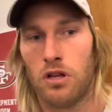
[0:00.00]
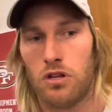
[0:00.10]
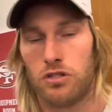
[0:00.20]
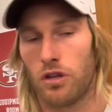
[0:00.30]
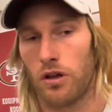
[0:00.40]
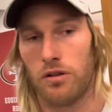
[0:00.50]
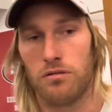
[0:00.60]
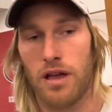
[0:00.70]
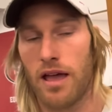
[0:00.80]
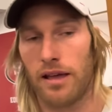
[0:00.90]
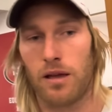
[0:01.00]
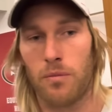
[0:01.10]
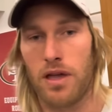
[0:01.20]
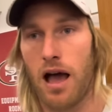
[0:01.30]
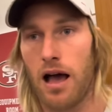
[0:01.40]
So, yeah, it can
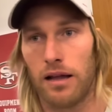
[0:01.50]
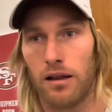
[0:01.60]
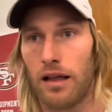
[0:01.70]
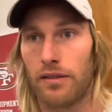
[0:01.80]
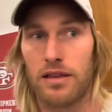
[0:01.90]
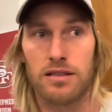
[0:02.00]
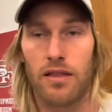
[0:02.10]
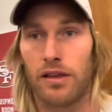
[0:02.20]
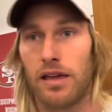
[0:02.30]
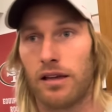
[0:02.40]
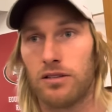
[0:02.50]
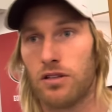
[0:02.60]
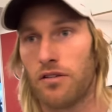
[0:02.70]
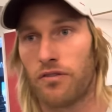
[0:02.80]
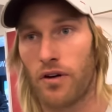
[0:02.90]
be hard. Like, there's other kickers
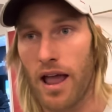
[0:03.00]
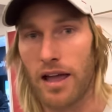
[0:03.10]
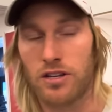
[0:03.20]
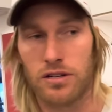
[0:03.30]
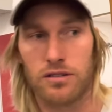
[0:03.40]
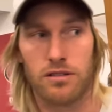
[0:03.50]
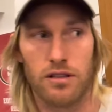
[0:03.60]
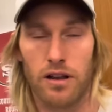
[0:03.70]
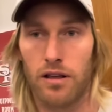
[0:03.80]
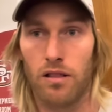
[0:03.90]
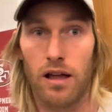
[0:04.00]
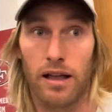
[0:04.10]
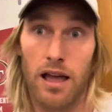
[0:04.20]
that are free agents that are like,